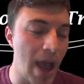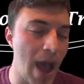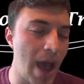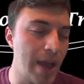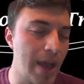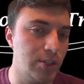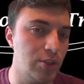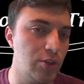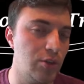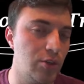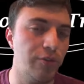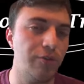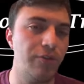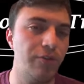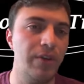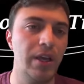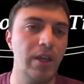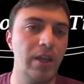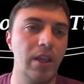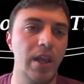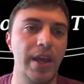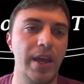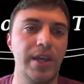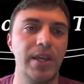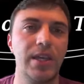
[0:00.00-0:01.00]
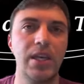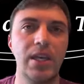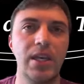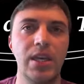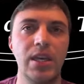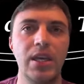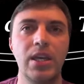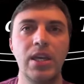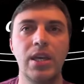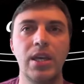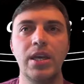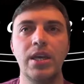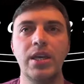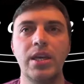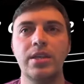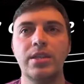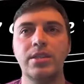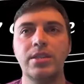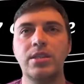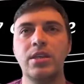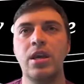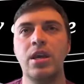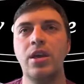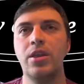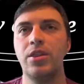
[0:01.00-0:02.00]
I do feel like he
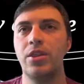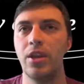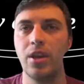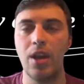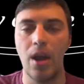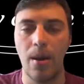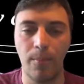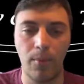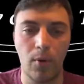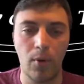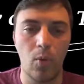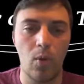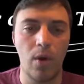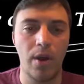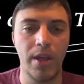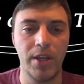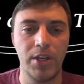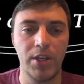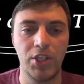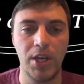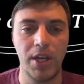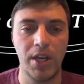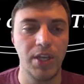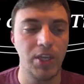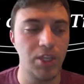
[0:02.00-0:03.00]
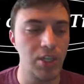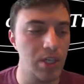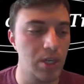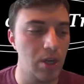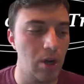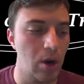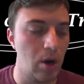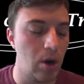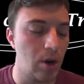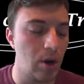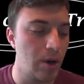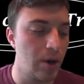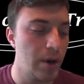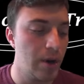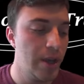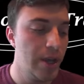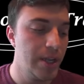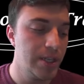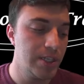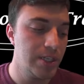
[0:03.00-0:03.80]
is the number one at JGR.